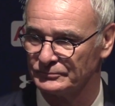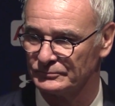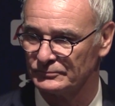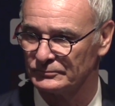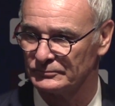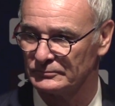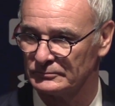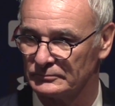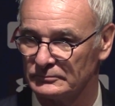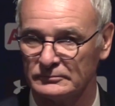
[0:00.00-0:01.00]
If
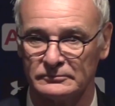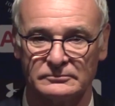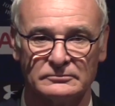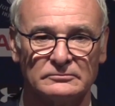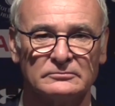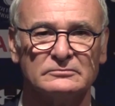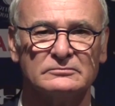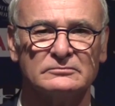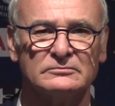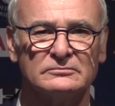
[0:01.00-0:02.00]
Jamie Vardy isn't
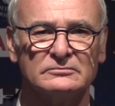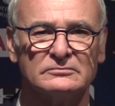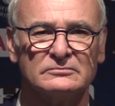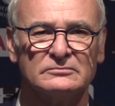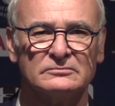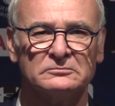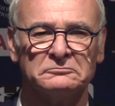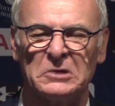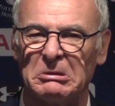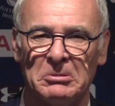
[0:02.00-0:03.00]
scoring goals,
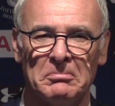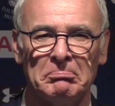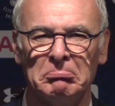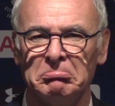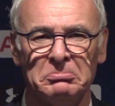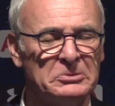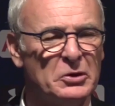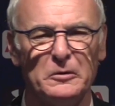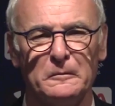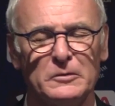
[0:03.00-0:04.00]
is it important that you make?
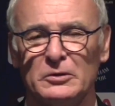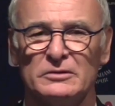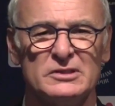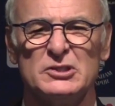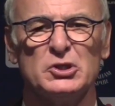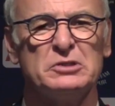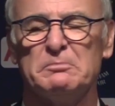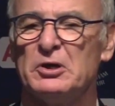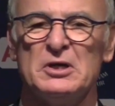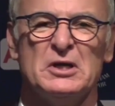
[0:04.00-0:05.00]
No, no, it's not
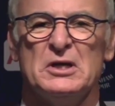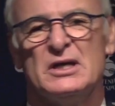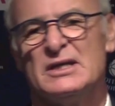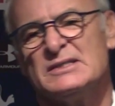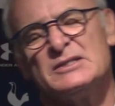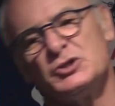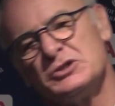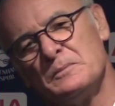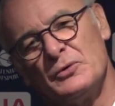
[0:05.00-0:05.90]
important. It's not